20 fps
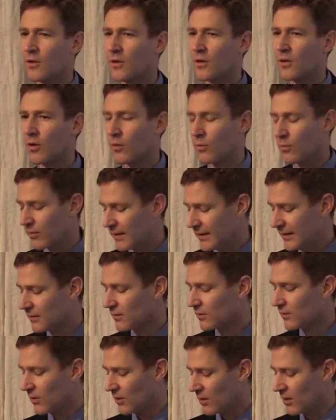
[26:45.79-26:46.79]

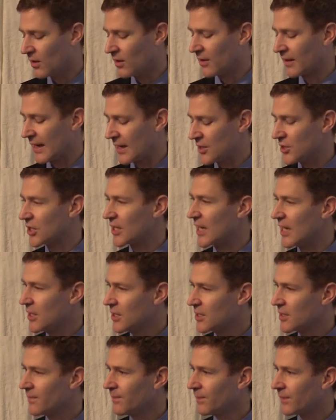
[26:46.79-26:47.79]
career-long
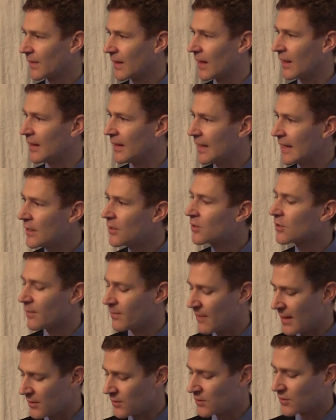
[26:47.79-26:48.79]
education and
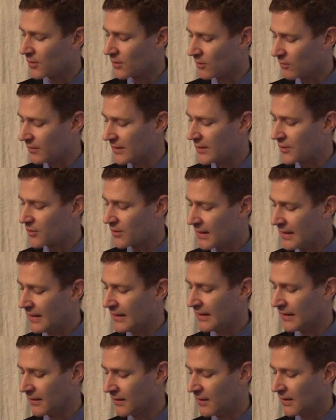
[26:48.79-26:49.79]
incremental
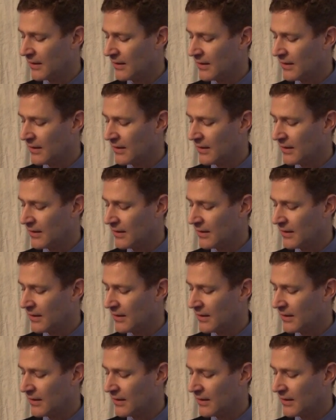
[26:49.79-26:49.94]
retraining